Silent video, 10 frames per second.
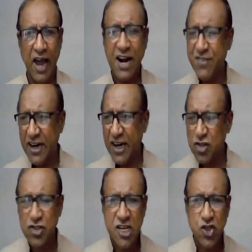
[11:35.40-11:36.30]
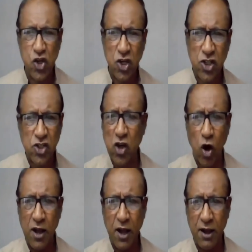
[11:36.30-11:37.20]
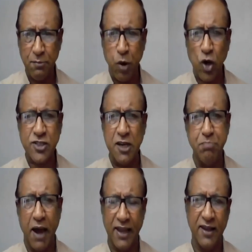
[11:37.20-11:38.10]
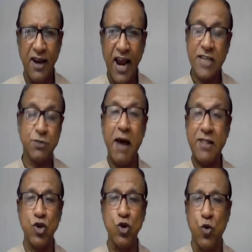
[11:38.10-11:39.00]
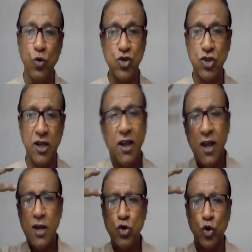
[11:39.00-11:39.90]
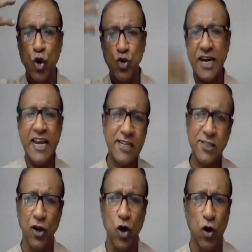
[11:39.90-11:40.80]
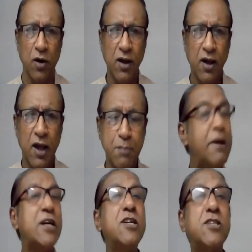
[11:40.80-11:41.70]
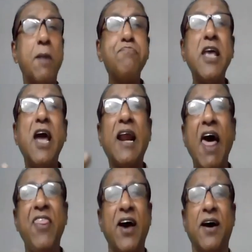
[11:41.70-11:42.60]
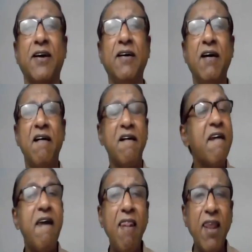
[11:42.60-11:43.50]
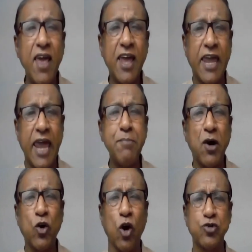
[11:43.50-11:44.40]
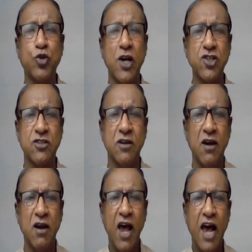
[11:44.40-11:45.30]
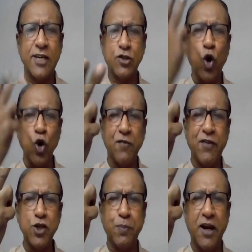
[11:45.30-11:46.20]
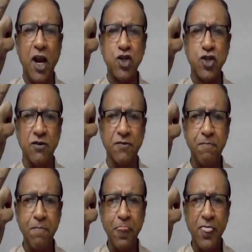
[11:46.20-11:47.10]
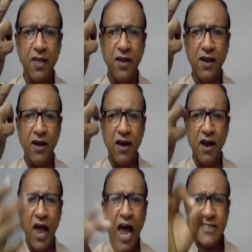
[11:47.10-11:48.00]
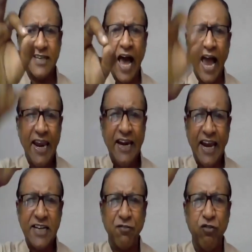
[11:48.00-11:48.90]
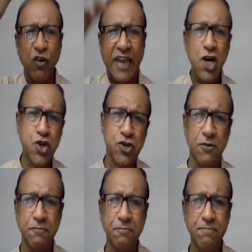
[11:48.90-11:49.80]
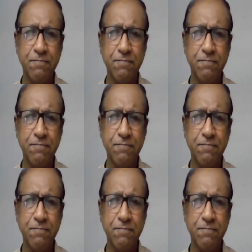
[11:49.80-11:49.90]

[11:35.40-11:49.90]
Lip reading: And we did not see Jesus passing by as Matthew could see 2000 years ago. But something or other really came across to us as a source of inspiration, as a highlight of vocation,